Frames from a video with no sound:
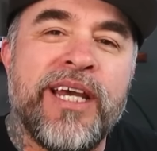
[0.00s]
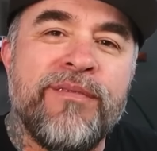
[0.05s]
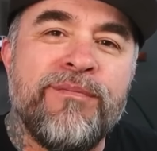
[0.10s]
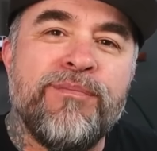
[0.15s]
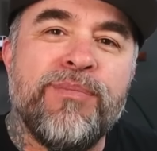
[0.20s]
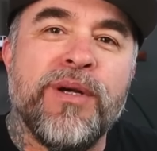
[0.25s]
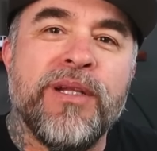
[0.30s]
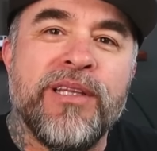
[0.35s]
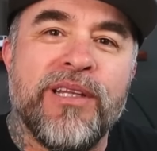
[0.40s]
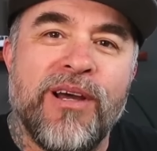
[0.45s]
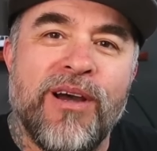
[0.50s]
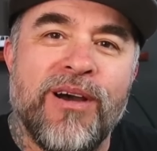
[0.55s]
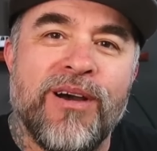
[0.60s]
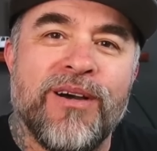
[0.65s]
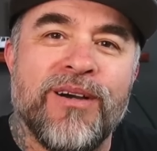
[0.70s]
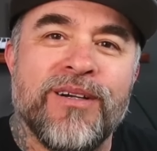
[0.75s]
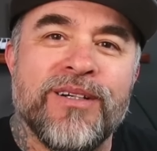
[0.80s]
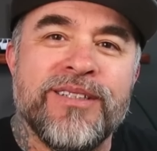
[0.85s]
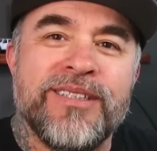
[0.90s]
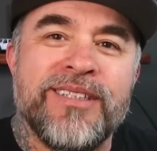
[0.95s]

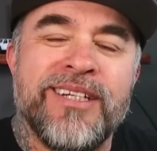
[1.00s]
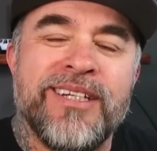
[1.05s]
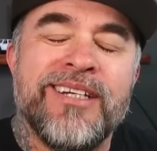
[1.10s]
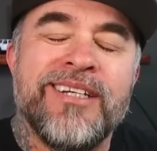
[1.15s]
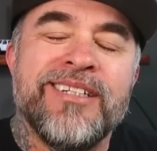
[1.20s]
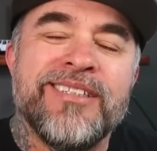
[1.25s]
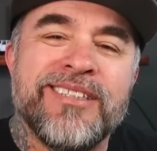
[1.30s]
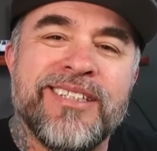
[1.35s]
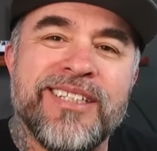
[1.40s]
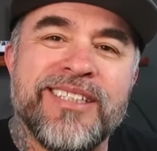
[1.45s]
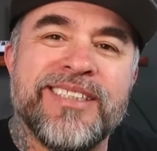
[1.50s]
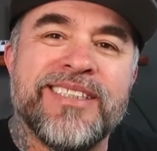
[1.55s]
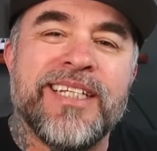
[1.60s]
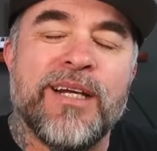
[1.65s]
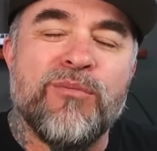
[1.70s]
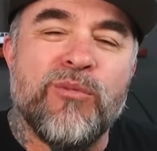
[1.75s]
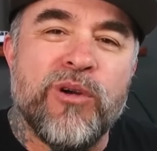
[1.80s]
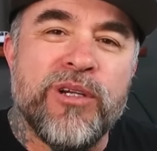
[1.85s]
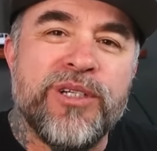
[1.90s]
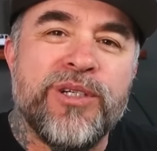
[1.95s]
belonged to
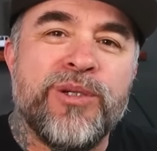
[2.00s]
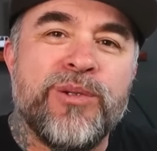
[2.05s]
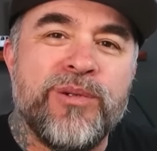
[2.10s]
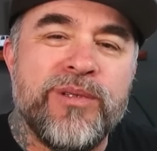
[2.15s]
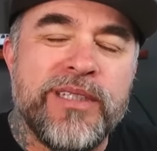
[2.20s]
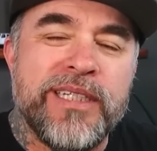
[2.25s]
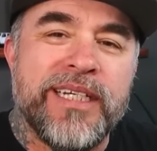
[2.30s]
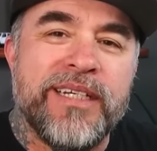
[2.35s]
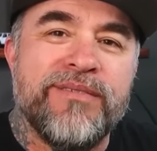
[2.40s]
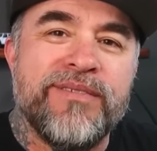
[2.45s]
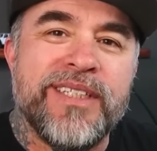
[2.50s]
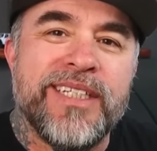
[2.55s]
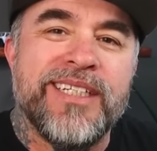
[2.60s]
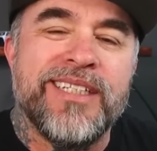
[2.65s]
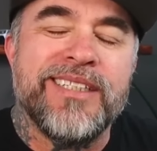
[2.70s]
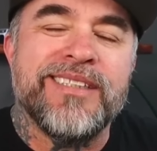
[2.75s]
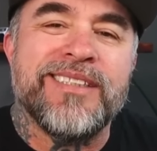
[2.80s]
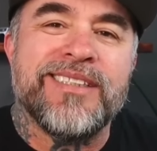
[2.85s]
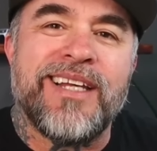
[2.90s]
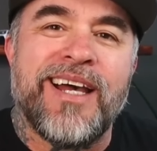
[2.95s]
someone who lived
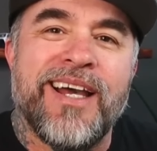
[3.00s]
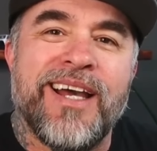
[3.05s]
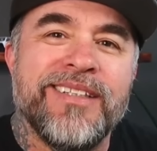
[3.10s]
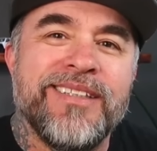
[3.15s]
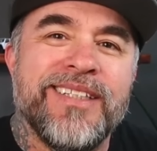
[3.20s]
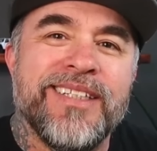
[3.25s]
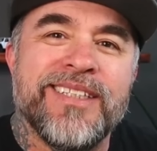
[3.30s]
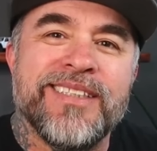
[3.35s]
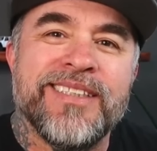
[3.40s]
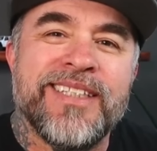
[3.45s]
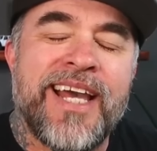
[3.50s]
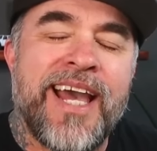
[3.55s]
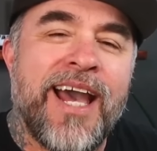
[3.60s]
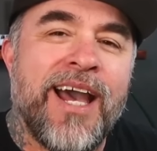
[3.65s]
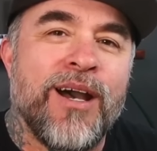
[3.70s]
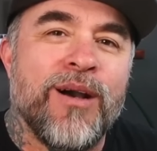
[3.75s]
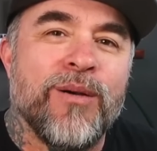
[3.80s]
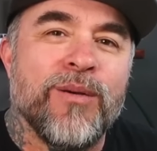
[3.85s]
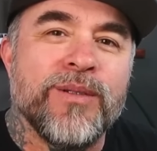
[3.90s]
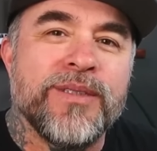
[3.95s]
inside this
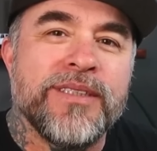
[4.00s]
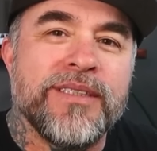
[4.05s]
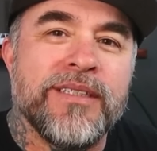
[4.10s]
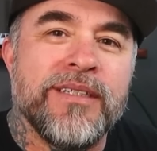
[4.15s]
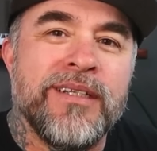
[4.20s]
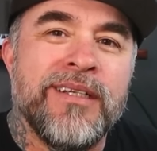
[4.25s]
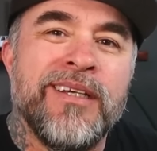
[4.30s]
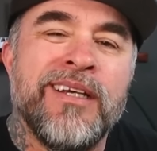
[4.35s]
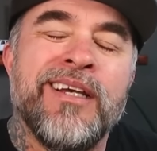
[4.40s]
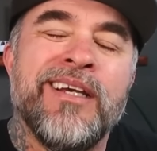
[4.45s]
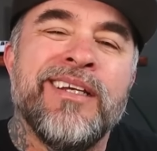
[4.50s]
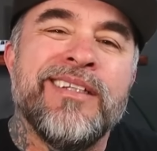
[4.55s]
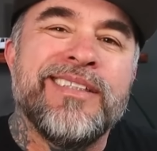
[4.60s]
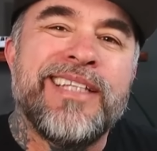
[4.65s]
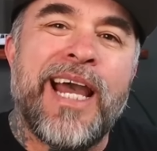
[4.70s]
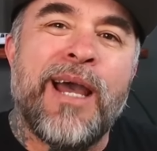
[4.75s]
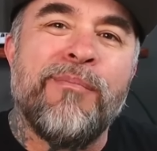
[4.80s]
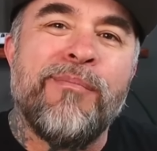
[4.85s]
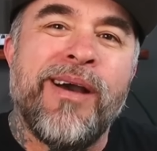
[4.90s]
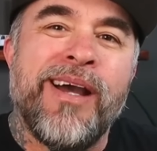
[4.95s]
house.
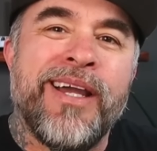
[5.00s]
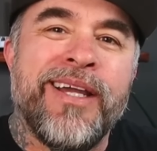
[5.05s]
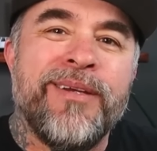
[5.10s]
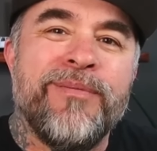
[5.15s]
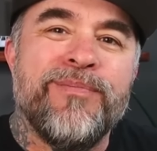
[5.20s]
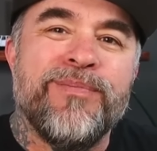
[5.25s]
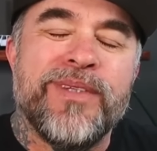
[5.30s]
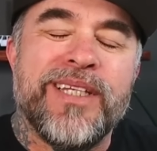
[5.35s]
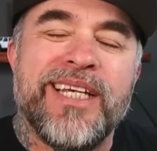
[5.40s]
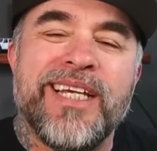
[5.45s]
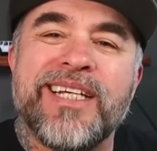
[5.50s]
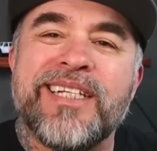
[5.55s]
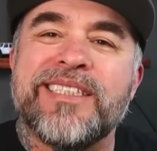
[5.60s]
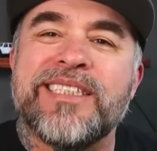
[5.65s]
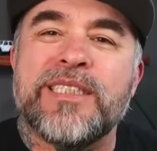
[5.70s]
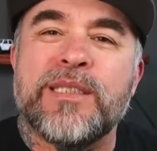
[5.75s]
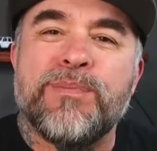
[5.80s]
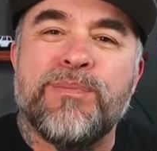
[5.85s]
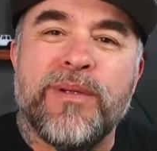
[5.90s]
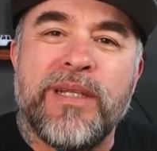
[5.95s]
That might
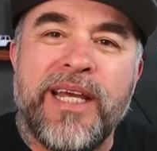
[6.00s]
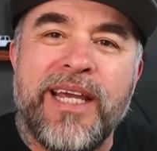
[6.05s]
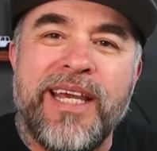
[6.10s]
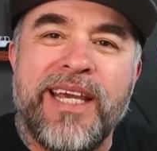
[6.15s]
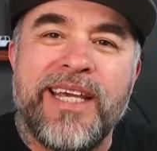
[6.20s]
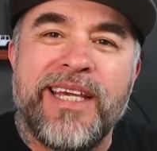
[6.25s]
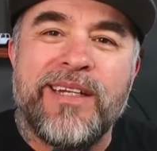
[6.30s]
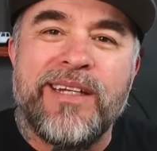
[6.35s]
explain